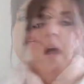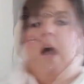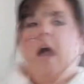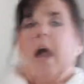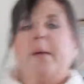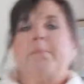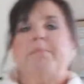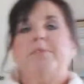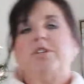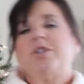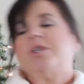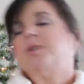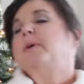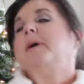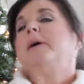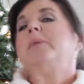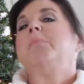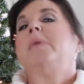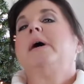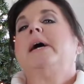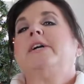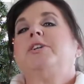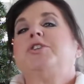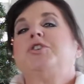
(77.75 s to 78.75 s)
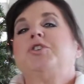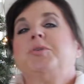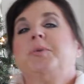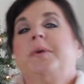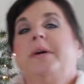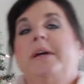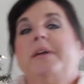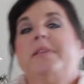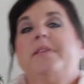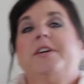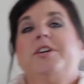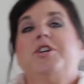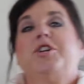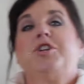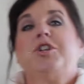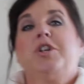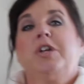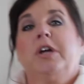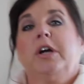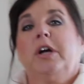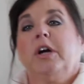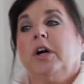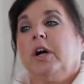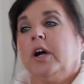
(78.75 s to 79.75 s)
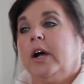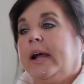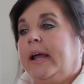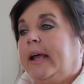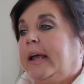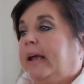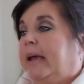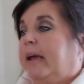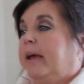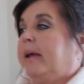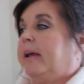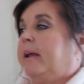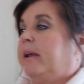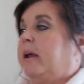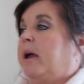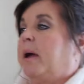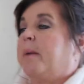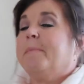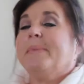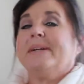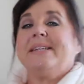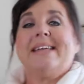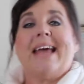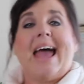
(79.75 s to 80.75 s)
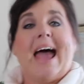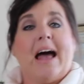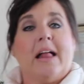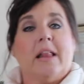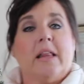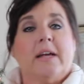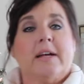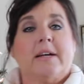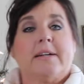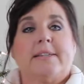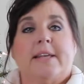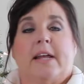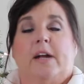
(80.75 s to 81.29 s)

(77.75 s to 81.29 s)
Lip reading: I'm doing my tree this year in metallics.